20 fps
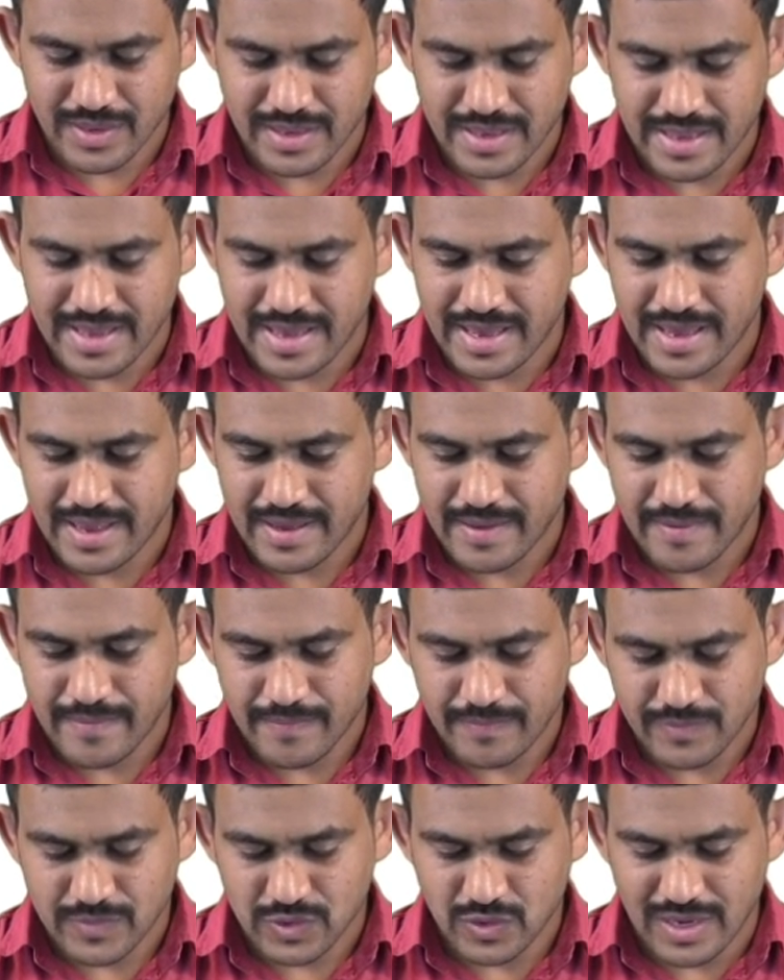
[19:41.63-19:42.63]
IA,
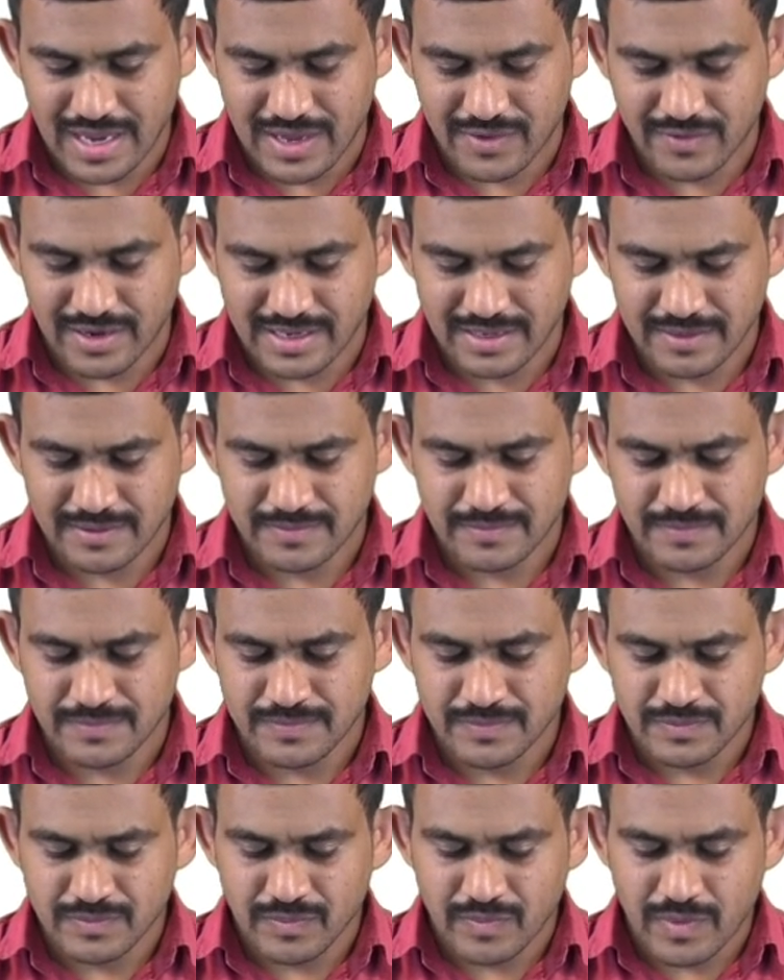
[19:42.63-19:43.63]
so I1
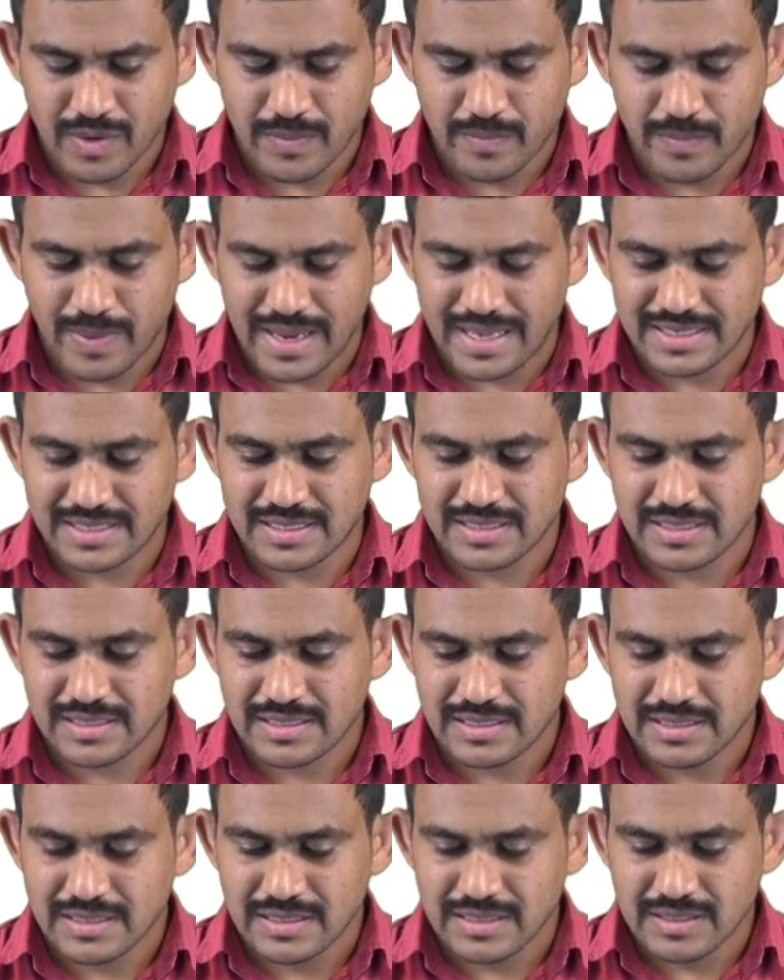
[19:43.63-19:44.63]

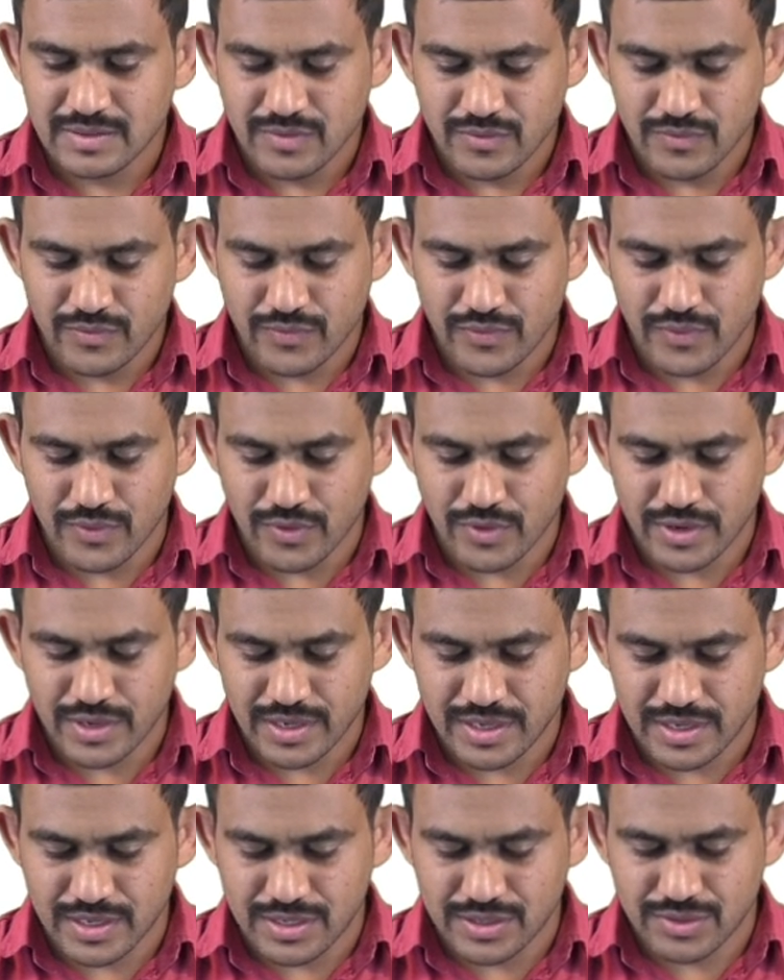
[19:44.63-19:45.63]
plus
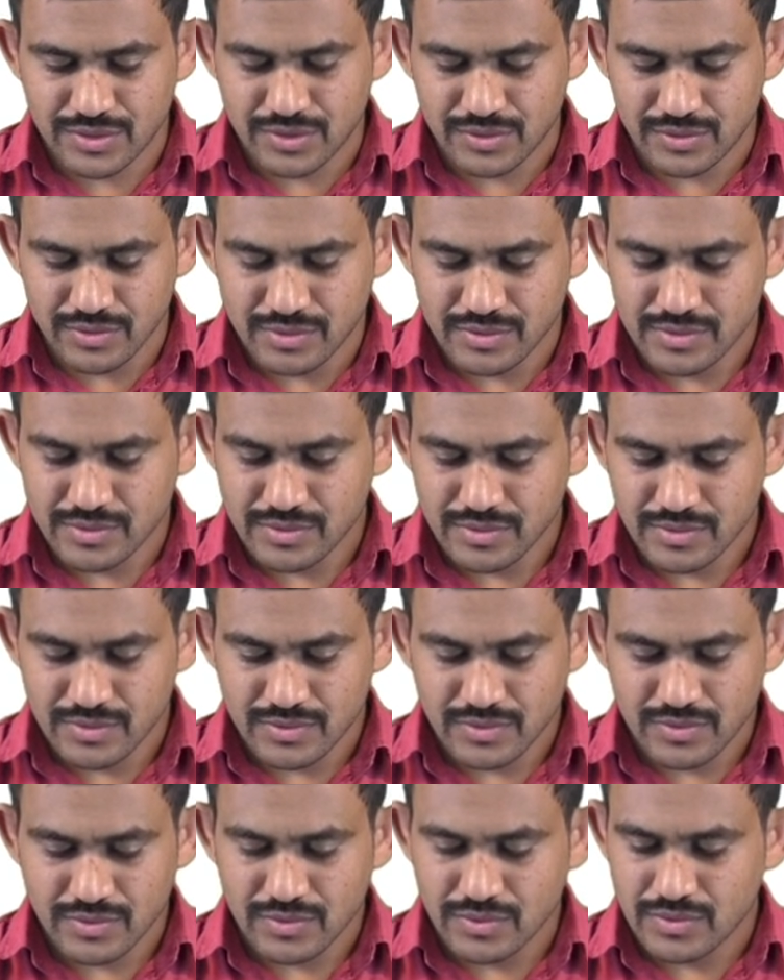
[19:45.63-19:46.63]
4 into
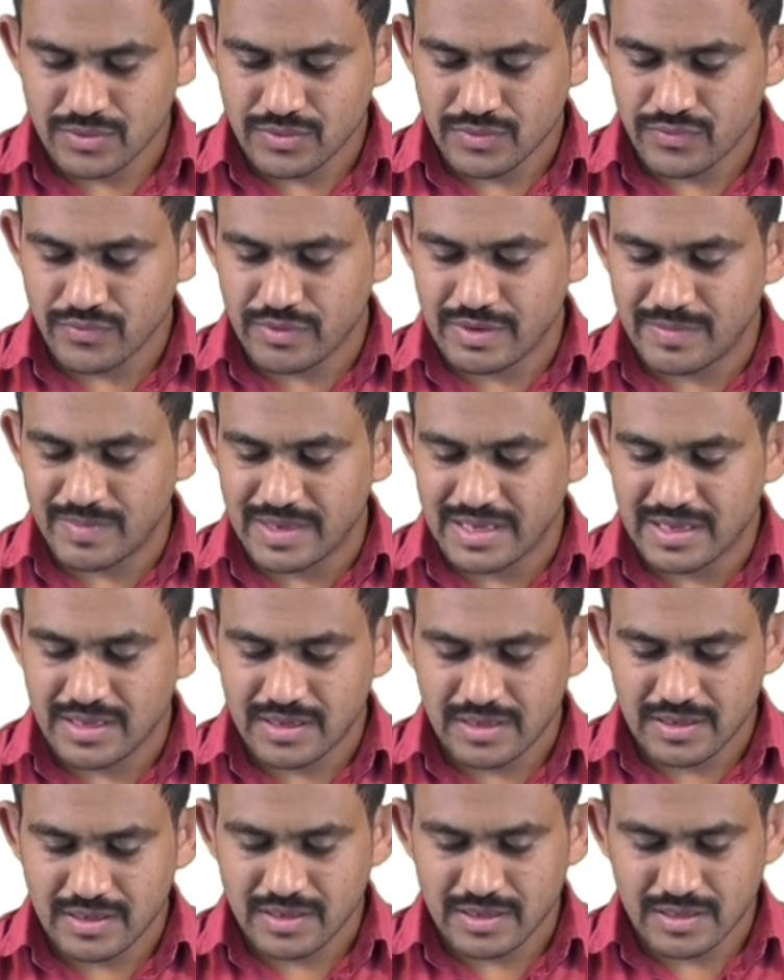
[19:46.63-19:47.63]
VB,
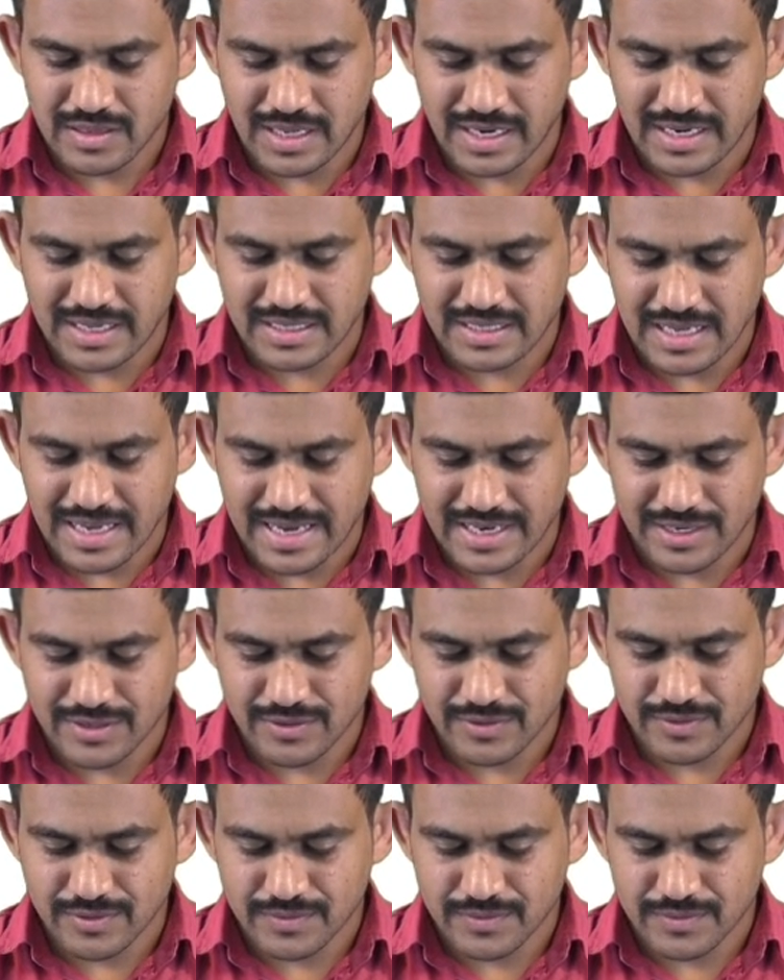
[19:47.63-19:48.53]
that is I2.